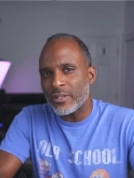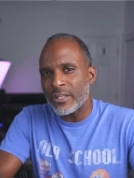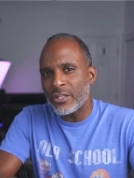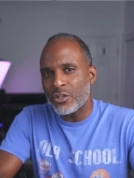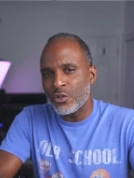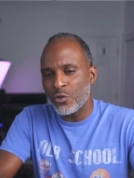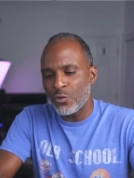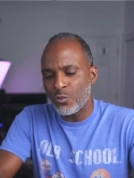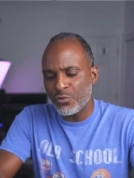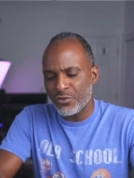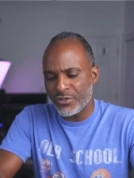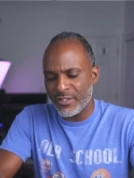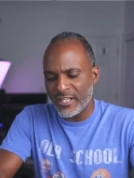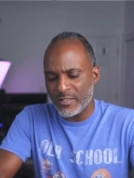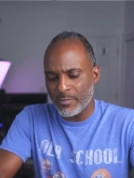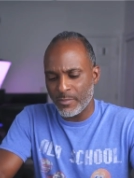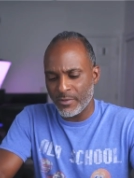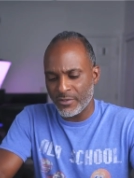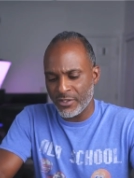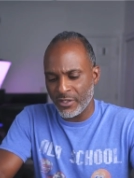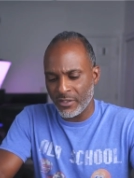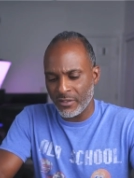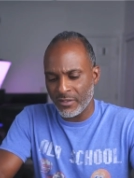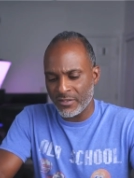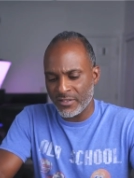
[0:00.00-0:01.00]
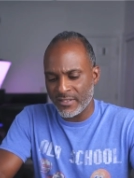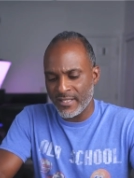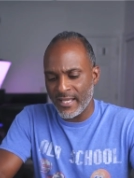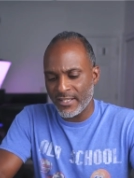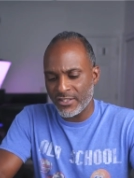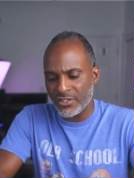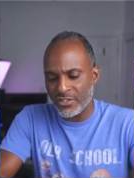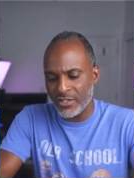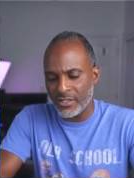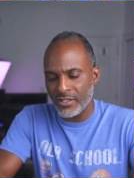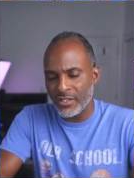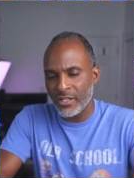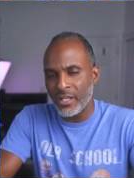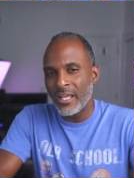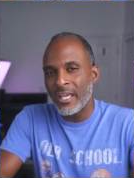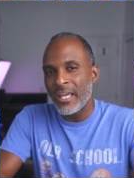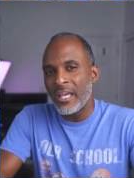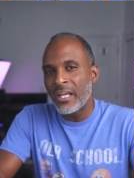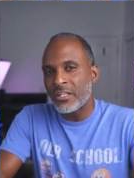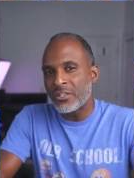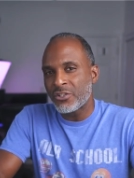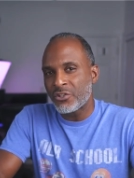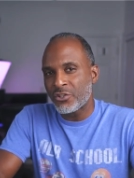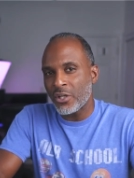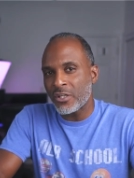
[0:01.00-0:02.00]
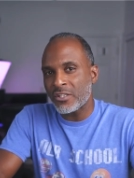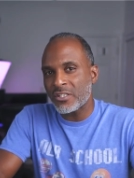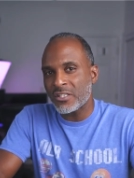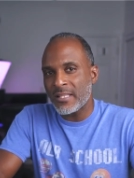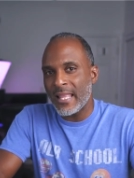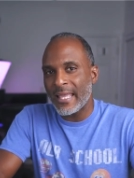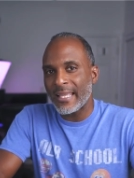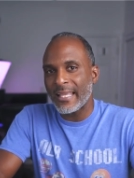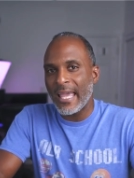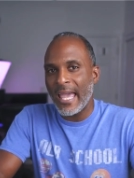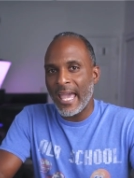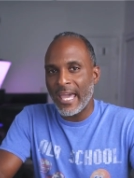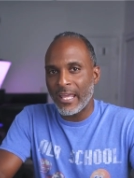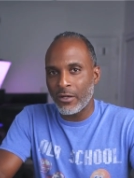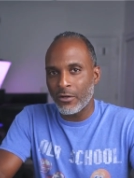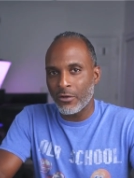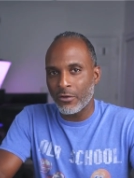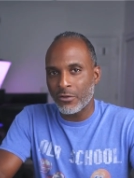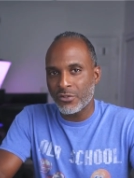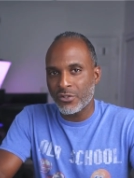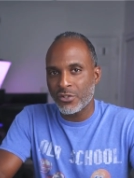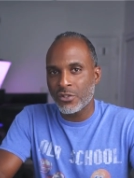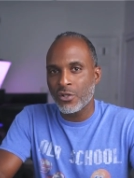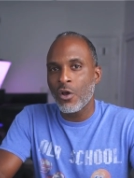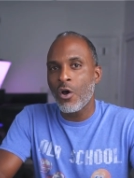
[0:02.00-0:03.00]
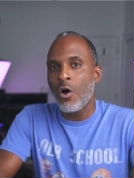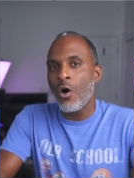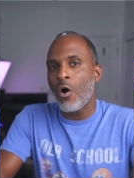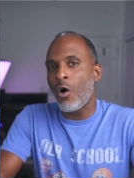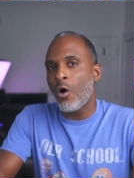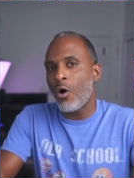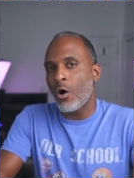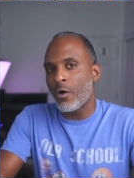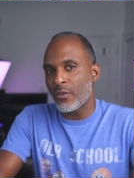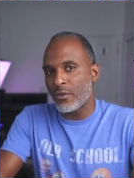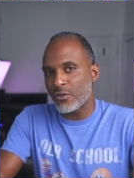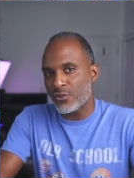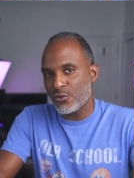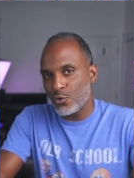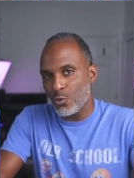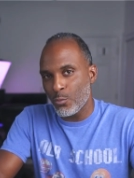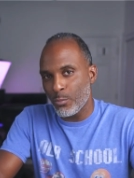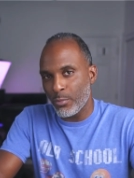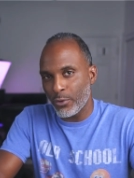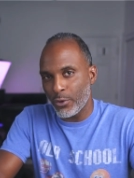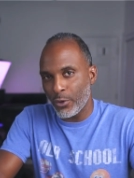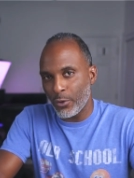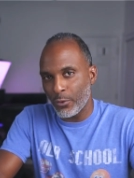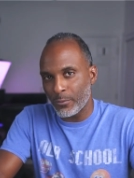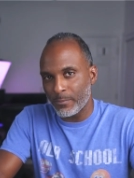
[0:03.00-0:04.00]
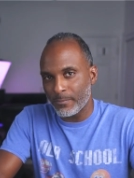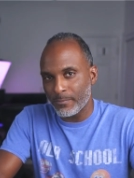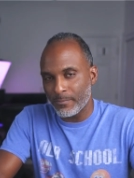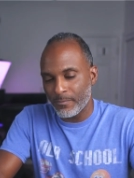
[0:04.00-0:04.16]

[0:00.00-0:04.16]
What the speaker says: use this particular section just like headers on the Supernote.